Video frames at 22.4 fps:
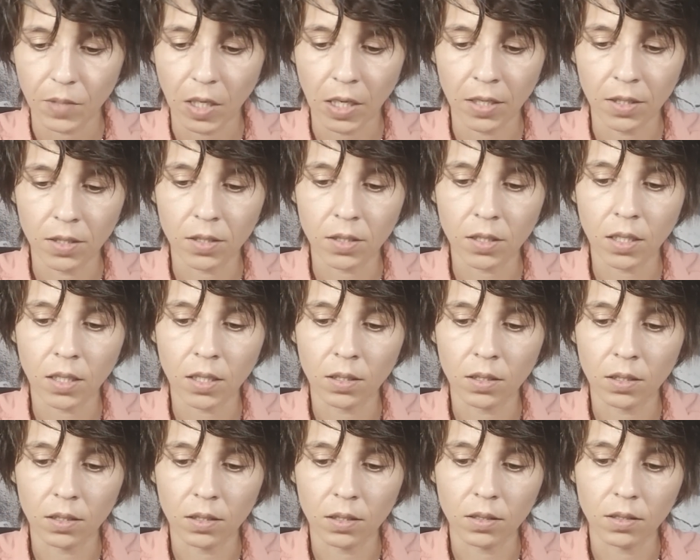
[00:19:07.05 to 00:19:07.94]
And it's
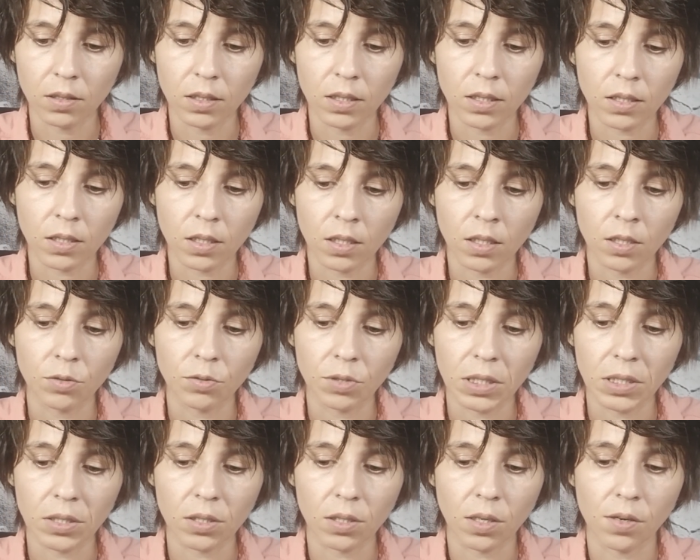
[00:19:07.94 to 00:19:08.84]
gonna it's gonna
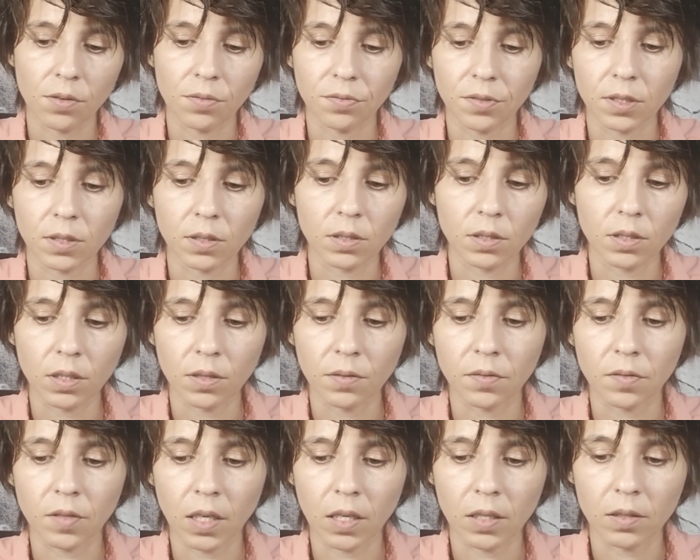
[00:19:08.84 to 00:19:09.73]
resurface
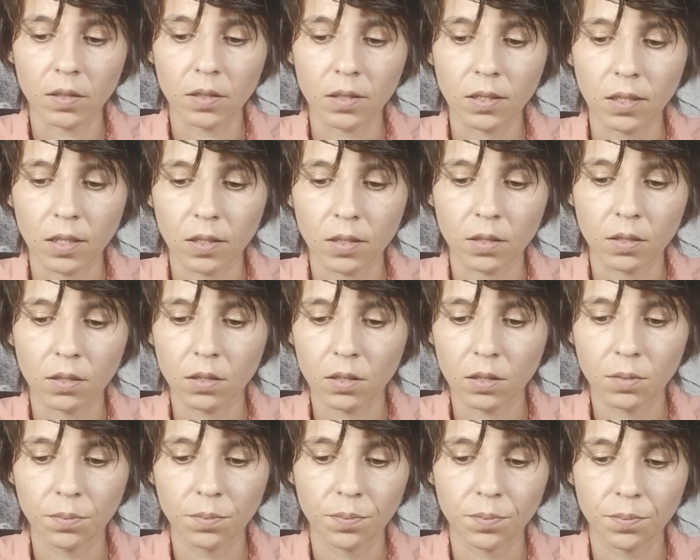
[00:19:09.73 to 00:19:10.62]
if they
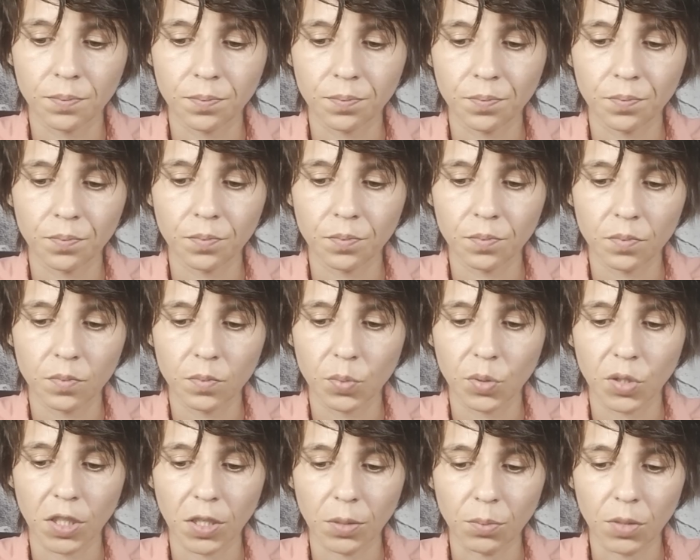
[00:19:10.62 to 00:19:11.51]
insist,
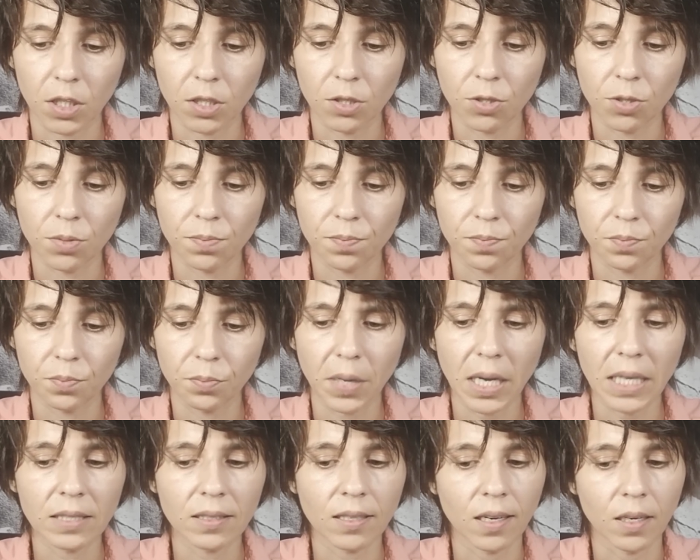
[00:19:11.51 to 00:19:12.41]
pretty much.
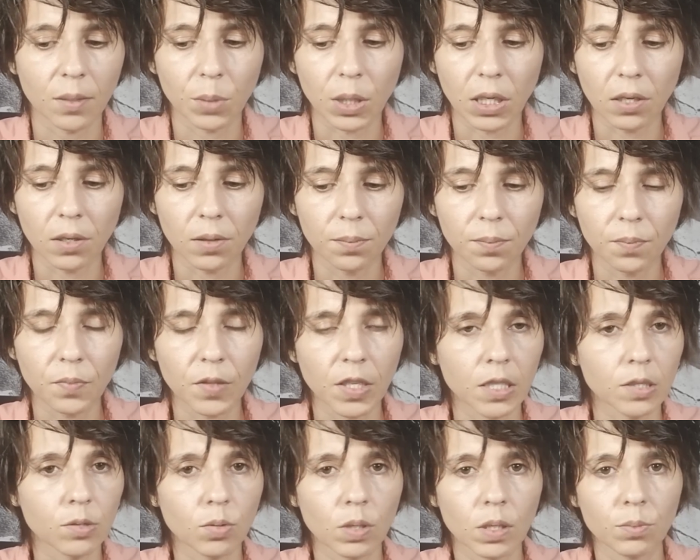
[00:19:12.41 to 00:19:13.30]
Bad timing.
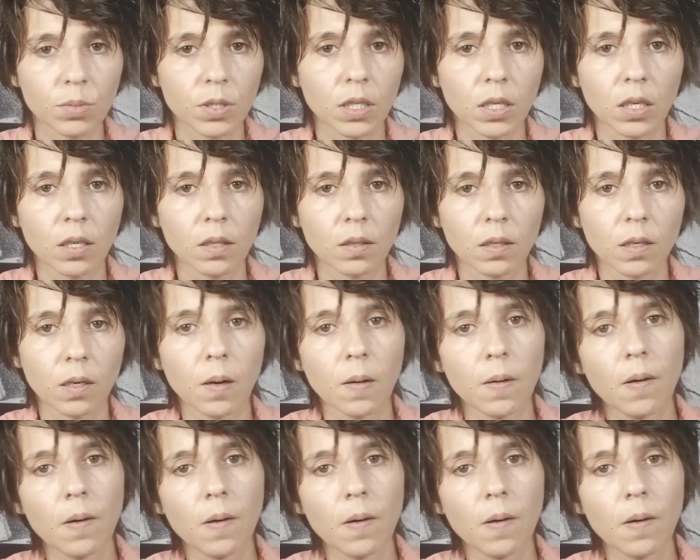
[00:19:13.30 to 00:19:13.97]
That's what I'm seeing there.